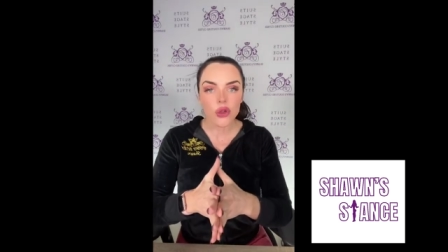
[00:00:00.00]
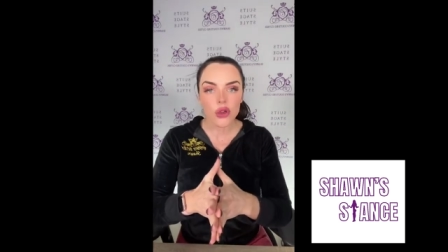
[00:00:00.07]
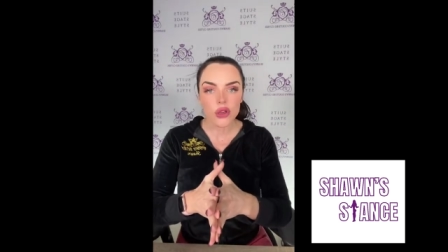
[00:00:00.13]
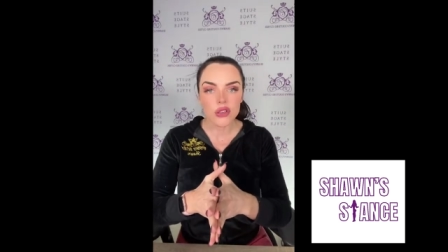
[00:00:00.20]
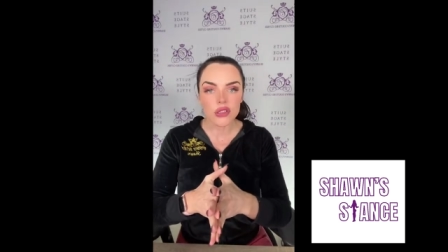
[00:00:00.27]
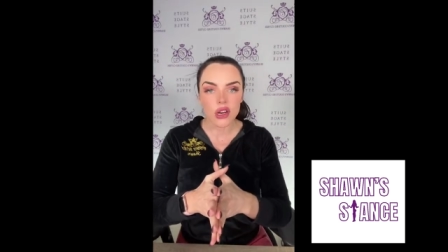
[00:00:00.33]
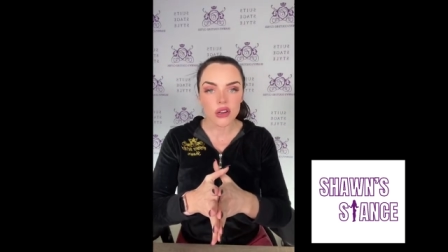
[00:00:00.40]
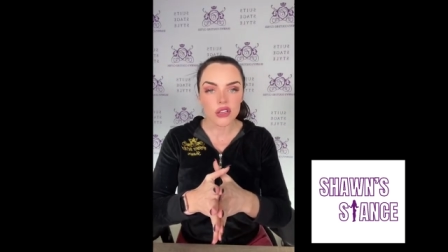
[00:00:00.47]
you
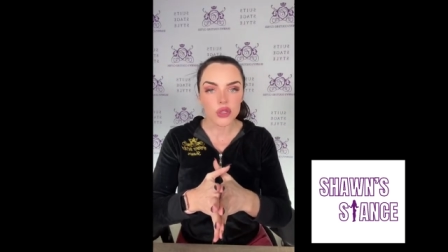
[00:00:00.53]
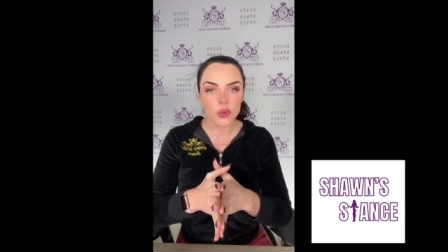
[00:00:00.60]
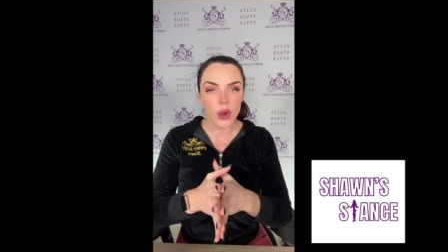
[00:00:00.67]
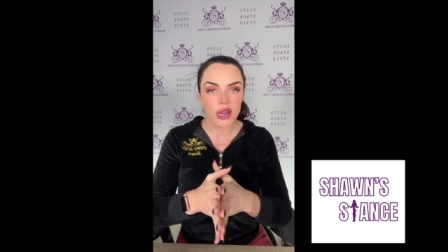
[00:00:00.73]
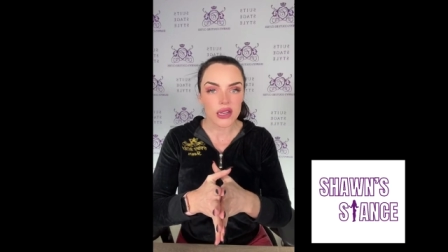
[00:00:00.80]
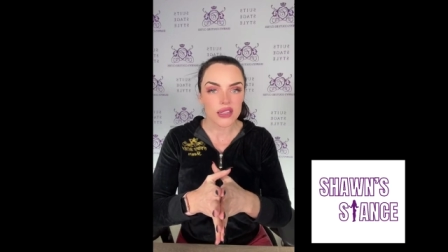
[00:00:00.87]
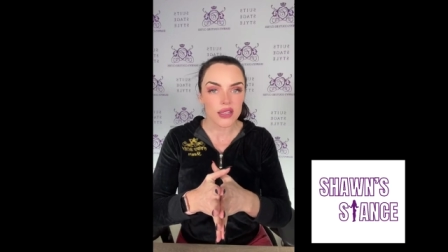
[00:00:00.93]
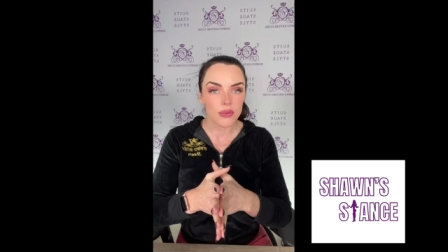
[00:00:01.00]
can start
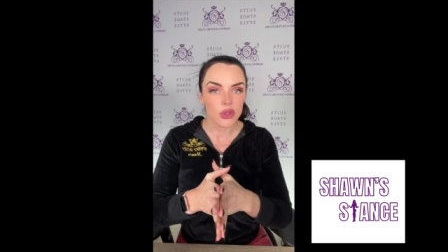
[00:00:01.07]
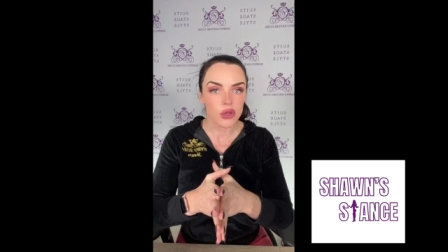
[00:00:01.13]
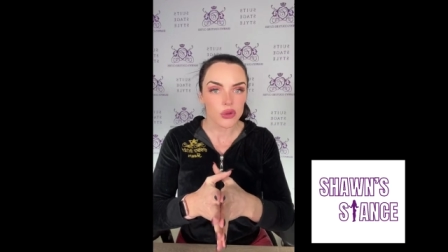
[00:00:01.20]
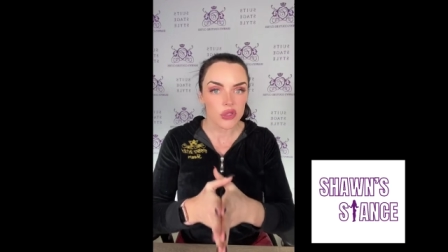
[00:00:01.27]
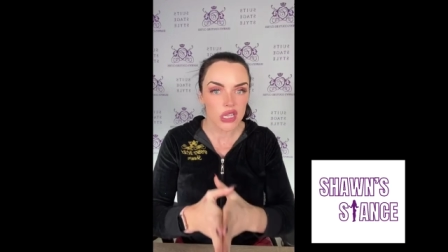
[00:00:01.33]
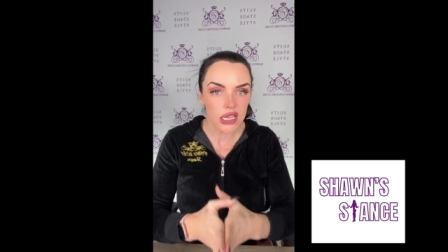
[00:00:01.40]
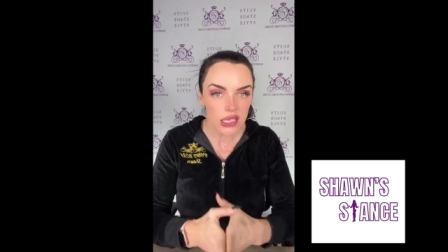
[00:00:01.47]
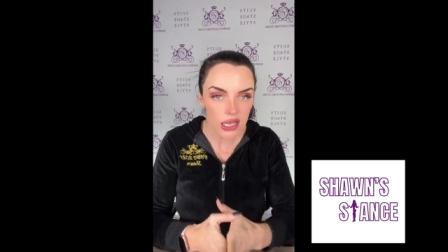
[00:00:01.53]
sweating some of
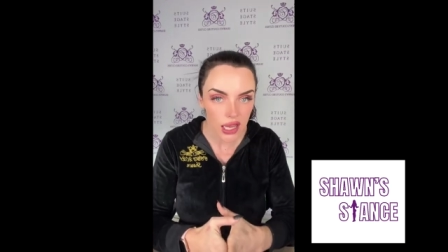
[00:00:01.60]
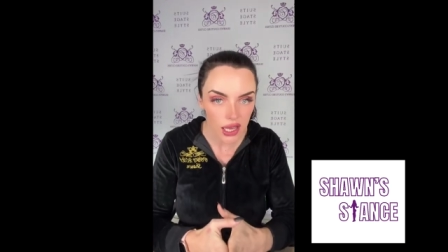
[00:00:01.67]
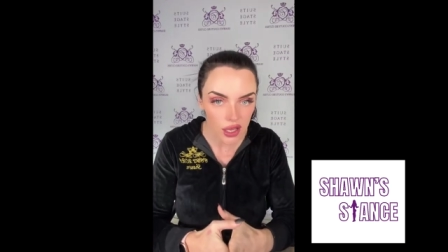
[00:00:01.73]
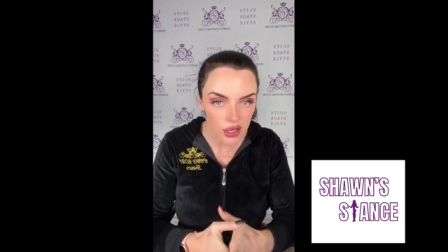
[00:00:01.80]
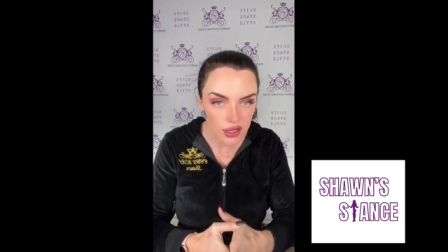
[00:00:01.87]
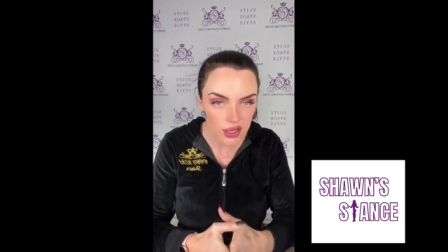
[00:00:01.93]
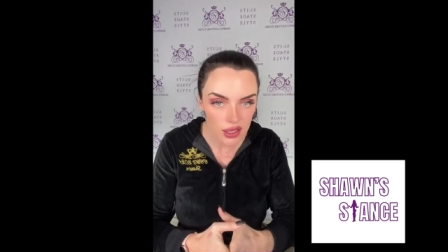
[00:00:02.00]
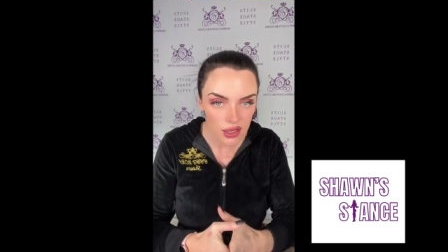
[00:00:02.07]
those
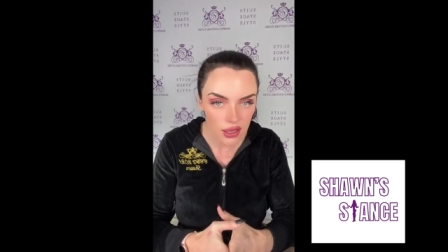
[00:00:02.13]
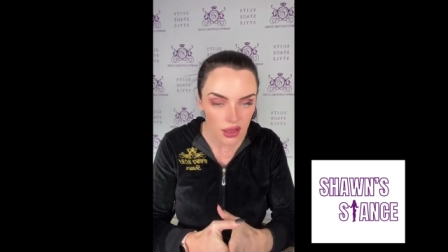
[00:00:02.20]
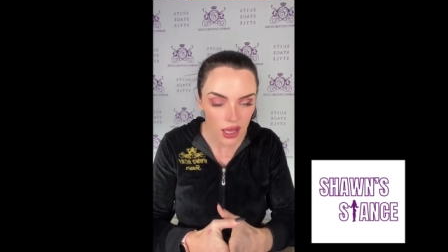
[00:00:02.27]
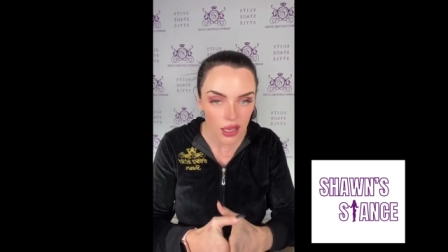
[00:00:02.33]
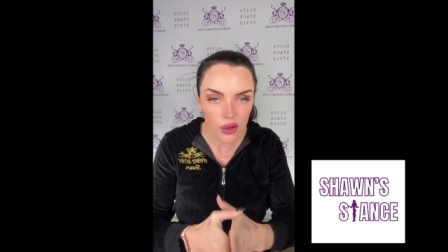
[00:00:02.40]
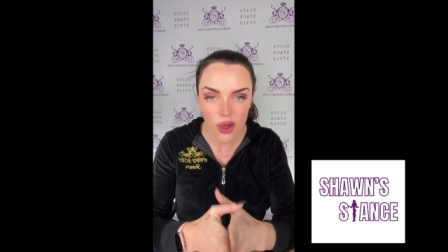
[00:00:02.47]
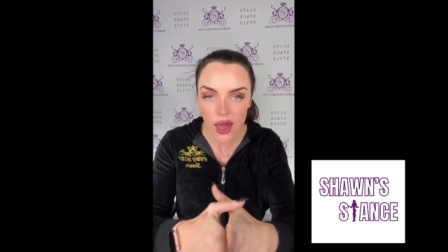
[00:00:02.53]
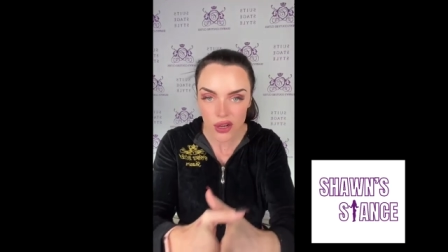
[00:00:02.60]
details
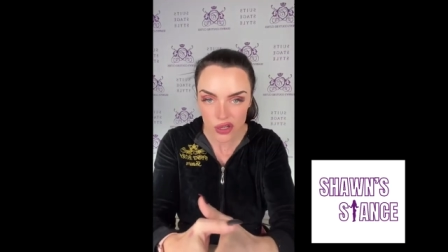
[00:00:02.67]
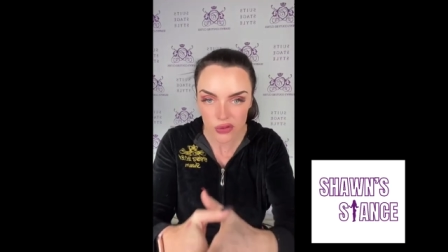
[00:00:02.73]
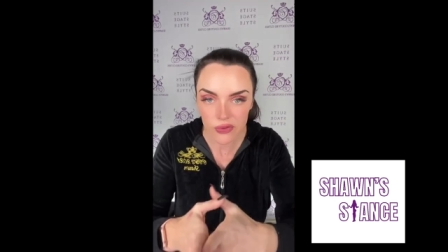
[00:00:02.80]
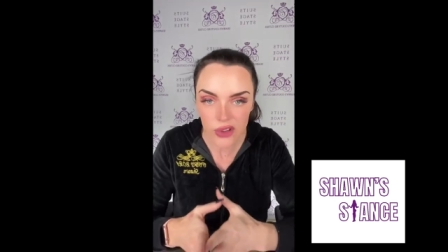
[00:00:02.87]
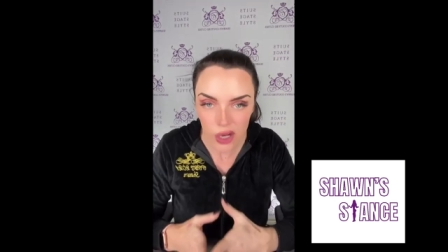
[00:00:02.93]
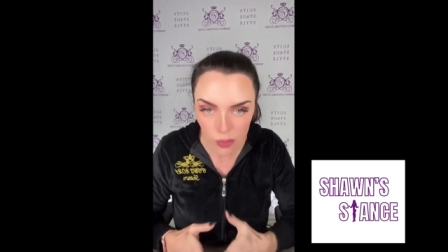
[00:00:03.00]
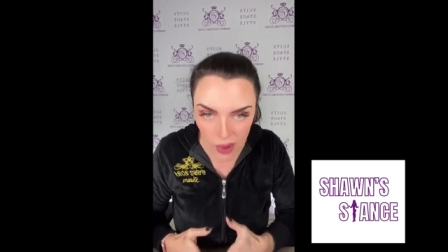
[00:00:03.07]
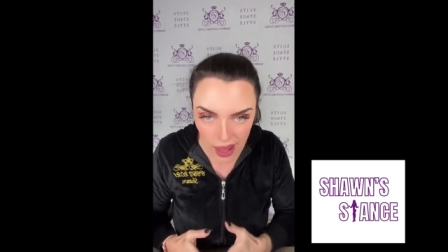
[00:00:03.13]
that you got as your
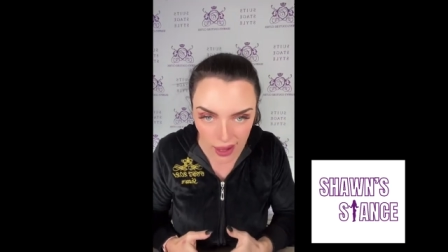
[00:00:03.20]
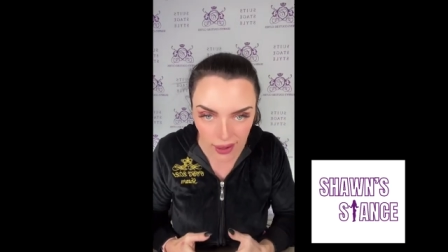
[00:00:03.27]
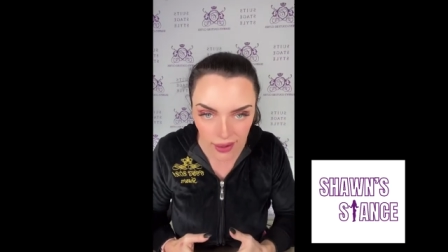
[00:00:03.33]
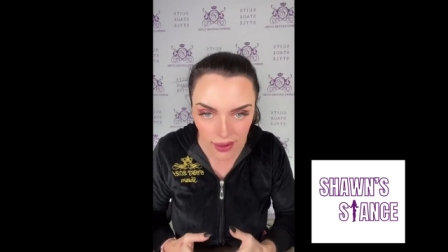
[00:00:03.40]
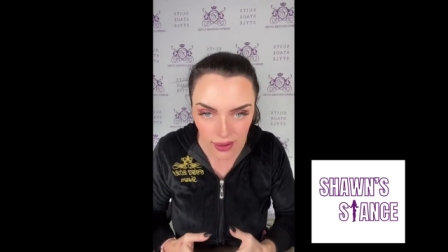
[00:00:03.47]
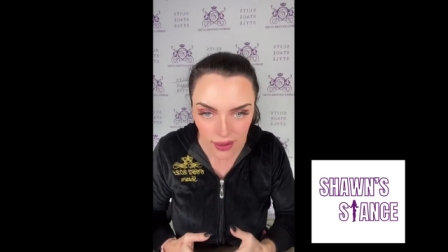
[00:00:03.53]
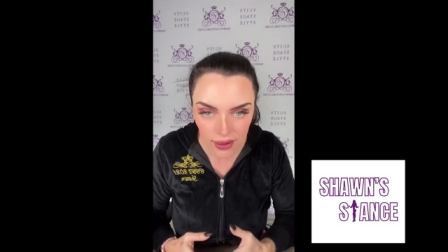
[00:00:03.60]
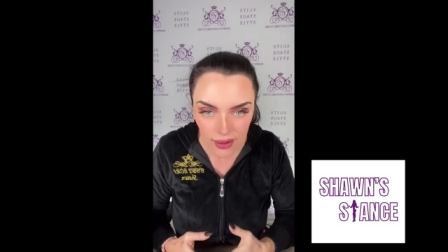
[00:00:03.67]

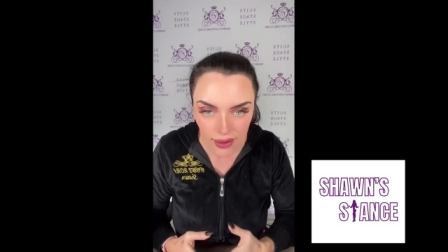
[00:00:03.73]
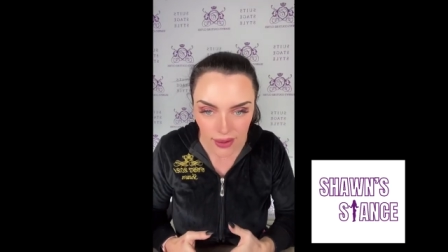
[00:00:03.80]
feedback,